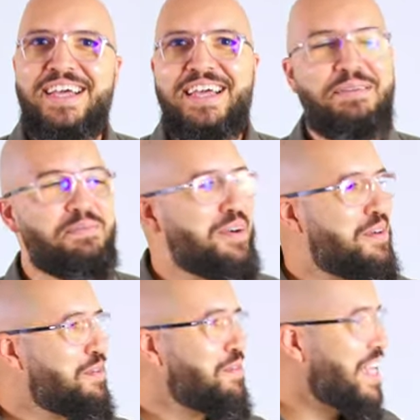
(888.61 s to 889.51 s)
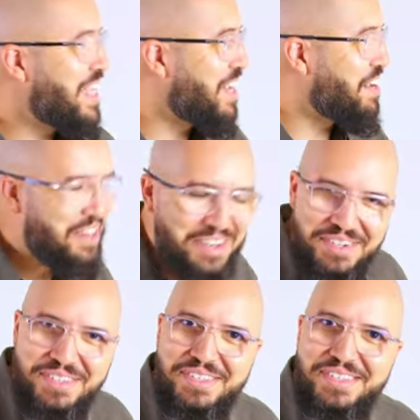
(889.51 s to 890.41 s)
And bro, that
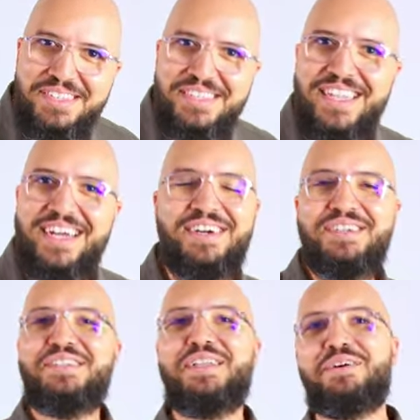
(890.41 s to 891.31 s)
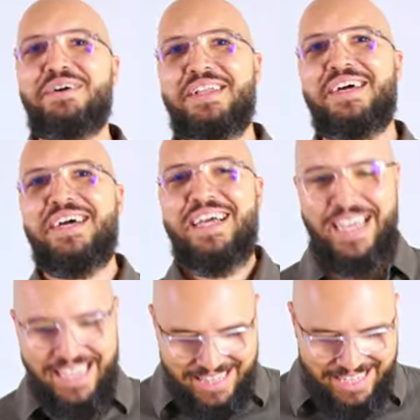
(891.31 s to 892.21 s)
hurts. That hurts a lot.
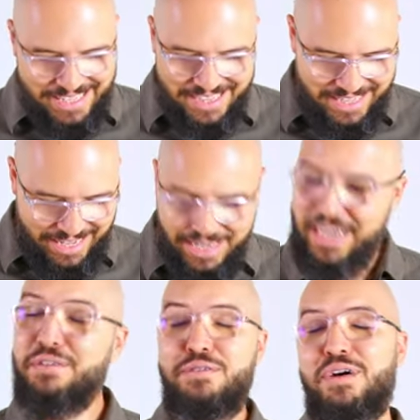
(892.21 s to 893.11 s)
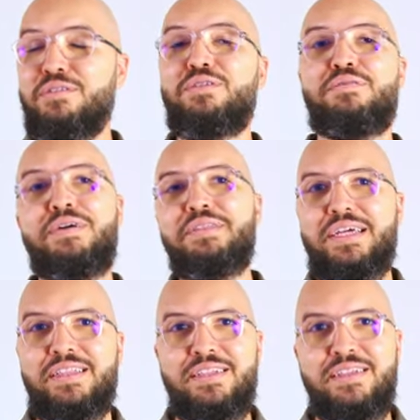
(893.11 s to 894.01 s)
And I, I don't know how to go around it.
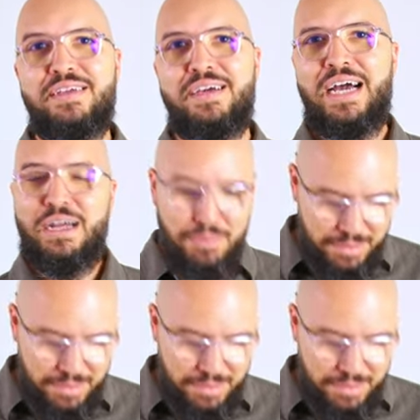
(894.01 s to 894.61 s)
I don't